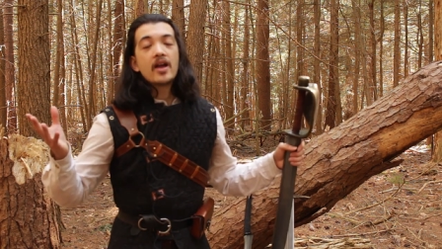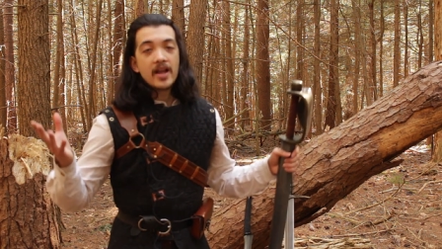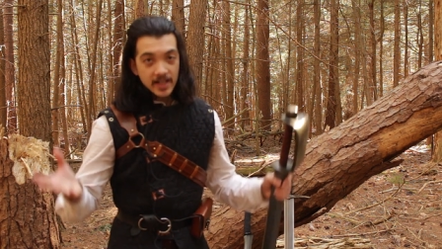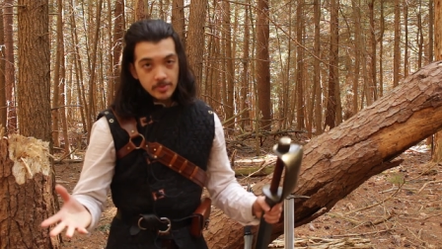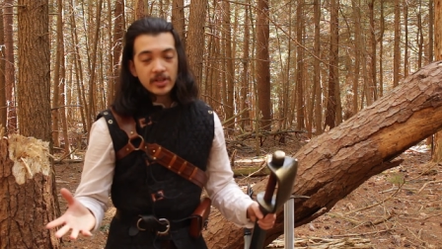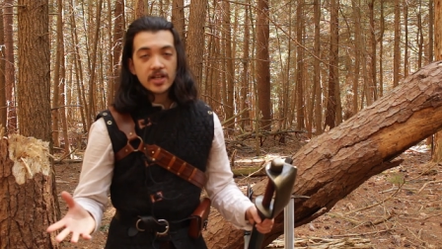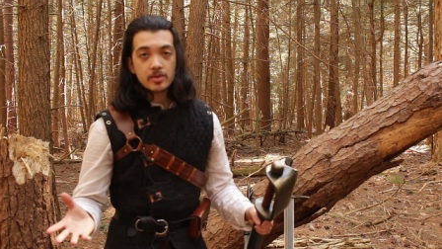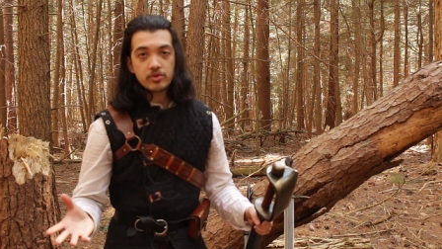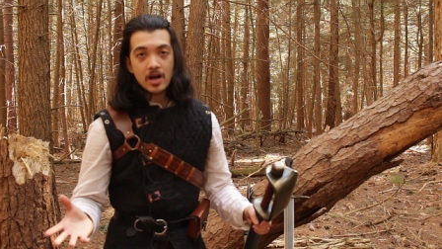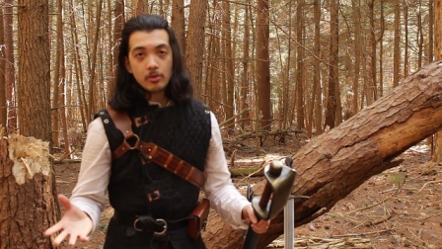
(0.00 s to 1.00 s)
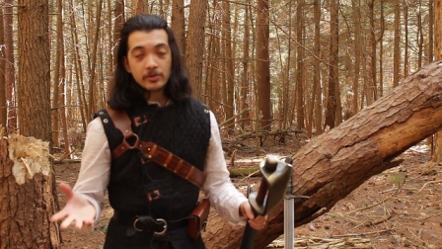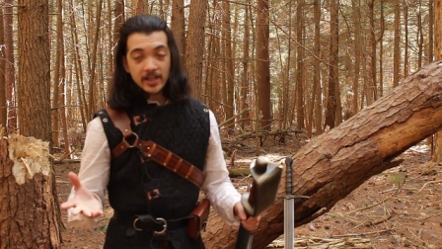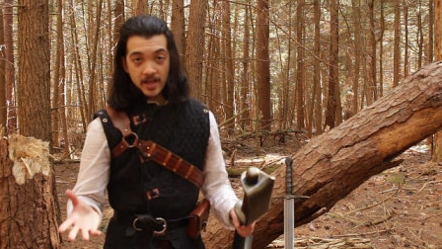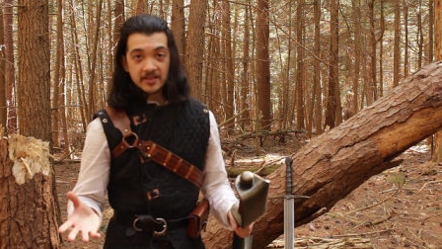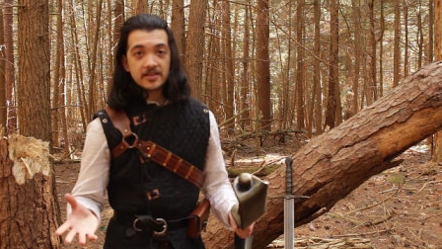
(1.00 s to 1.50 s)
it's because it probably
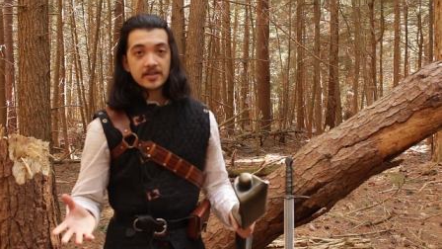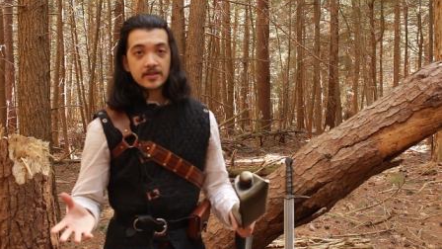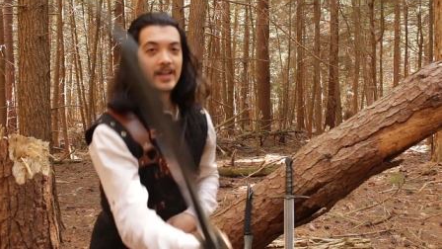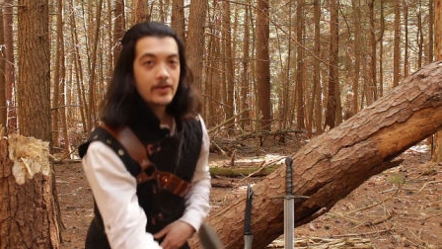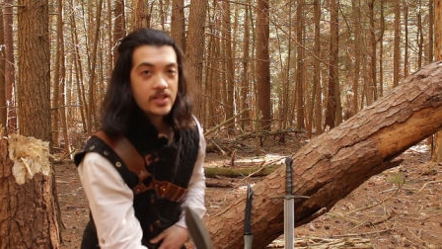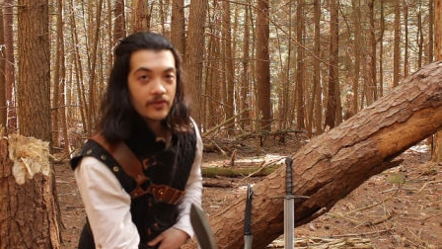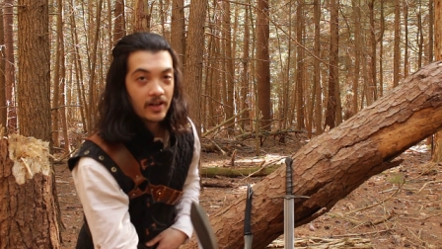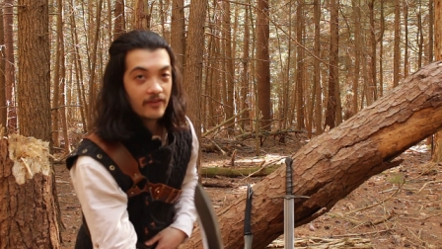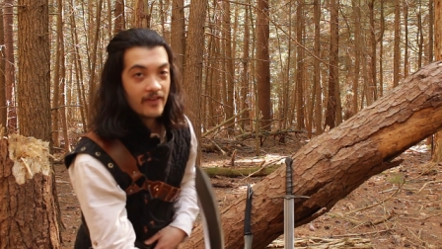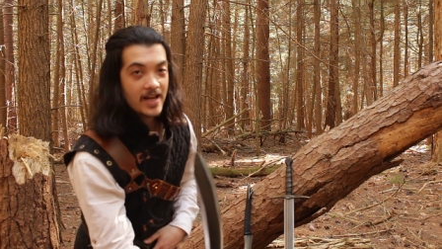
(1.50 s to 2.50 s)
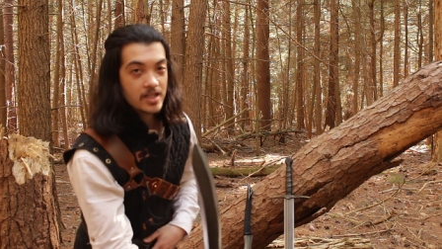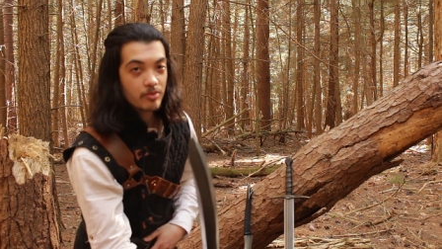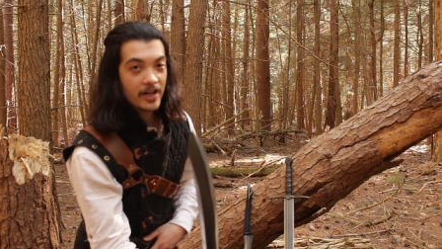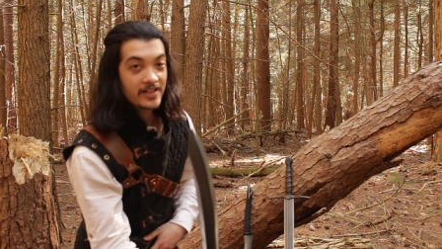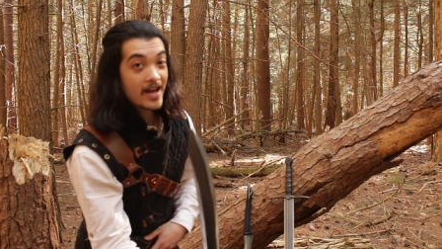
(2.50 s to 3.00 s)
is. Here is a very fast
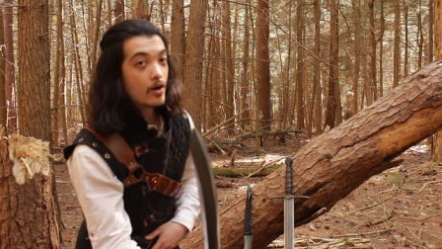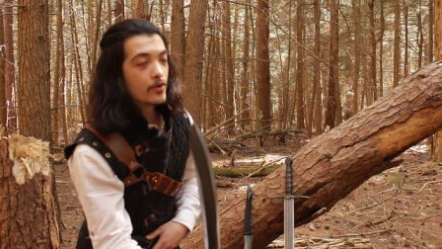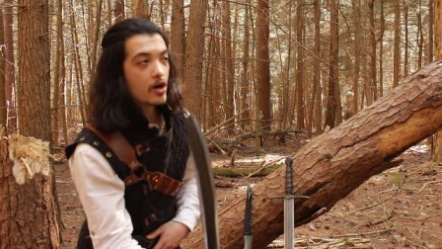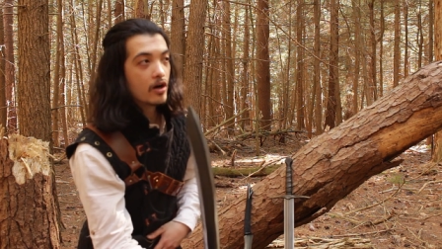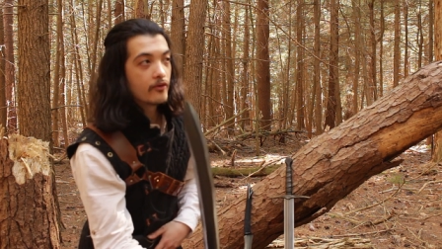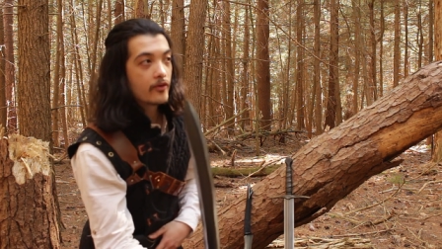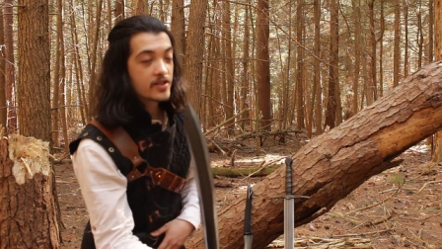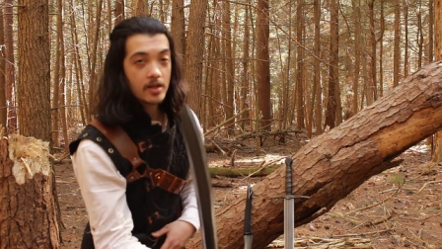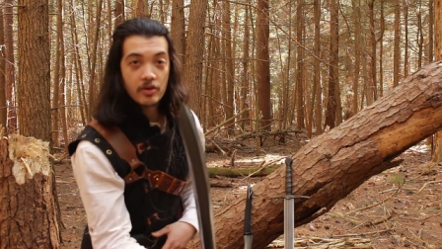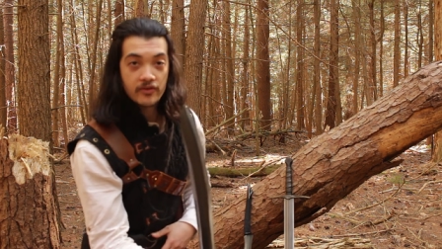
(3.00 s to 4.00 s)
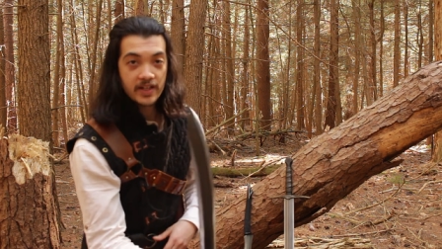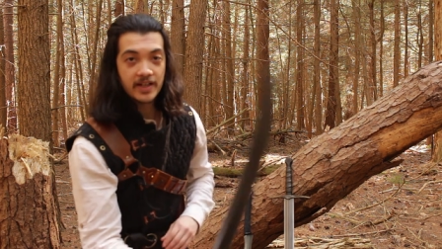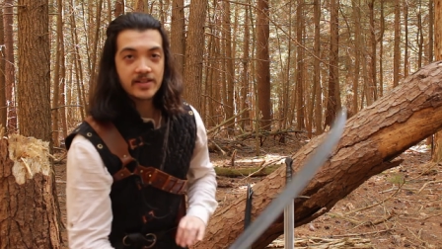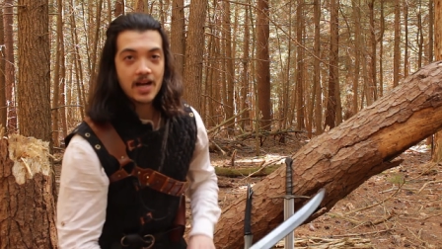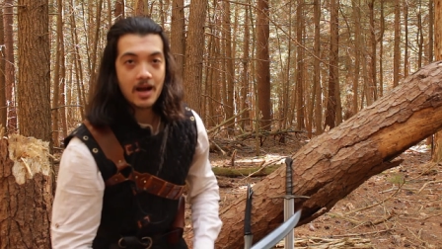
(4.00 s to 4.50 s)
breakdown of some of the
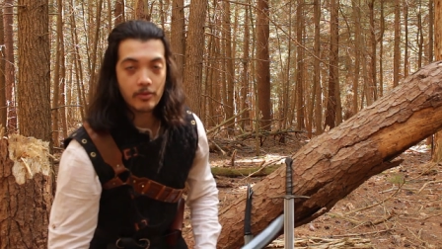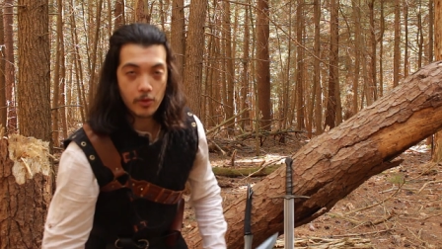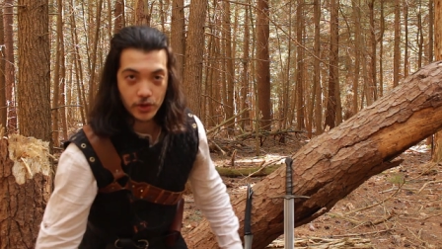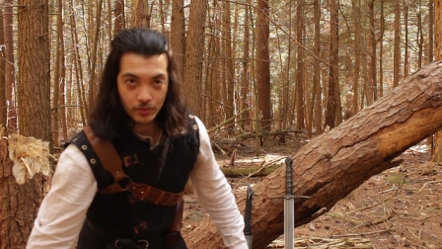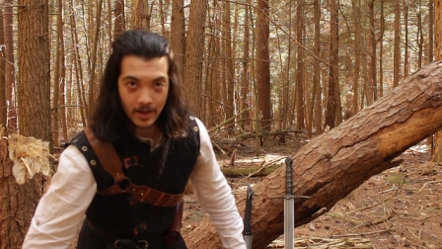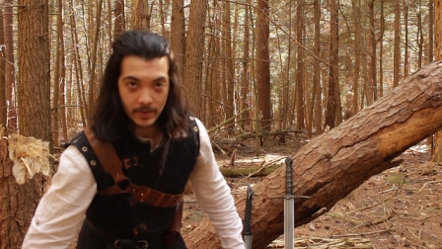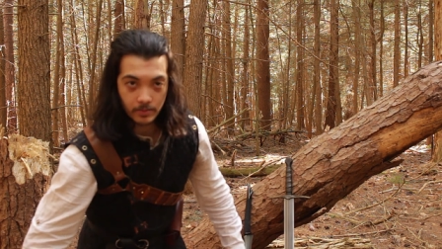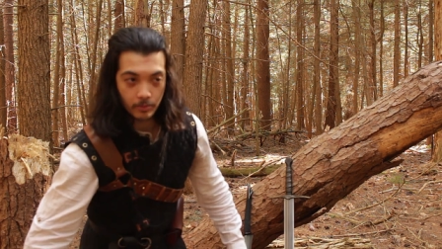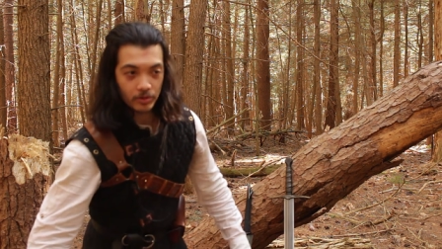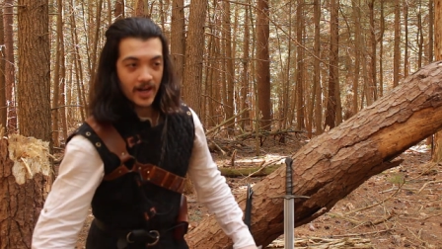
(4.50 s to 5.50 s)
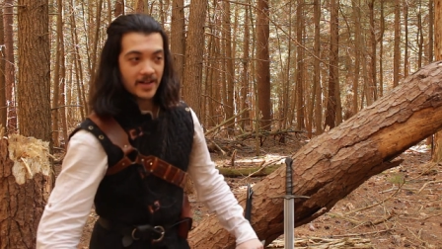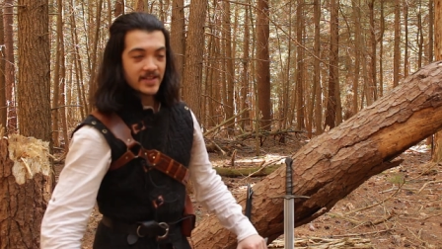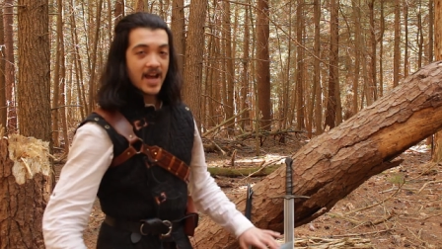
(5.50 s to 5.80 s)
top most reputable brands.